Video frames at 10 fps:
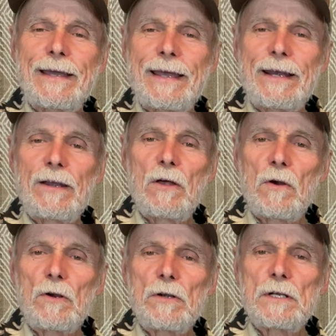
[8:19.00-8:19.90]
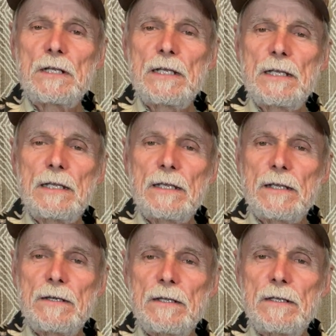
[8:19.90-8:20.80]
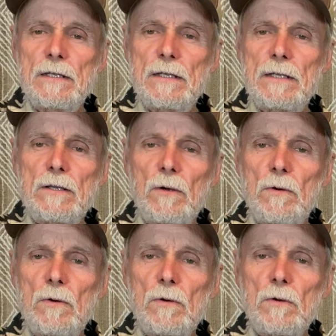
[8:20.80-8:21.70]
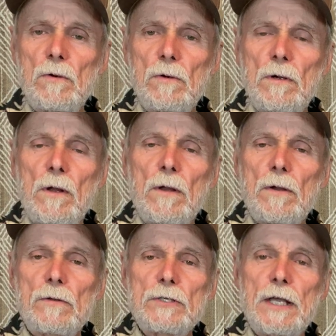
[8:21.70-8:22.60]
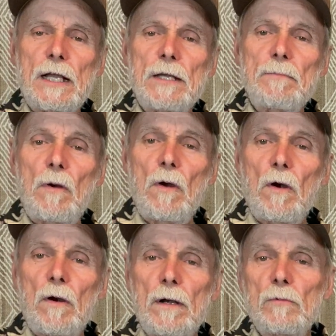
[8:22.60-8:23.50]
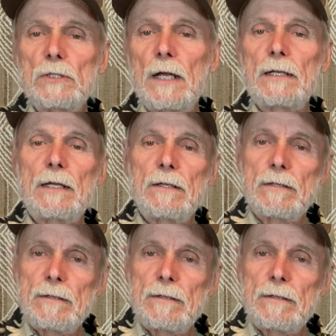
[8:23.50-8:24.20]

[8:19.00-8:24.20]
and a longer D, D chord. Second part, I'm going to slide that.